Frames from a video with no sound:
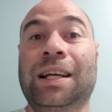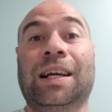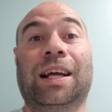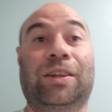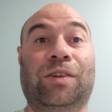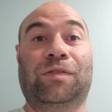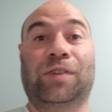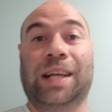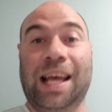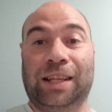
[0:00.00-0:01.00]
And don't
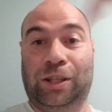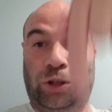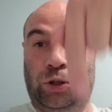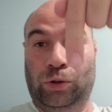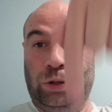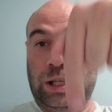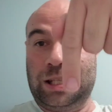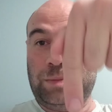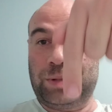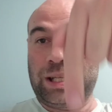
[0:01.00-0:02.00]
forget, do the
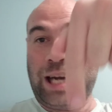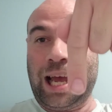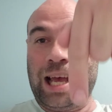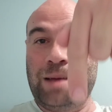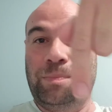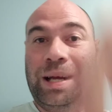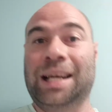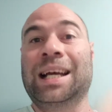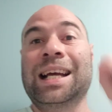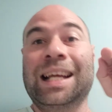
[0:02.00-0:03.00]
subscribe
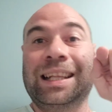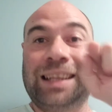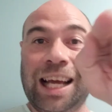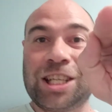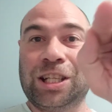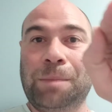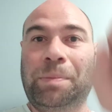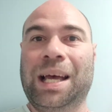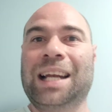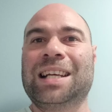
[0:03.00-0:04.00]
and touch the
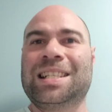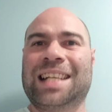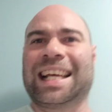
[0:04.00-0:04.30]
bell because it's a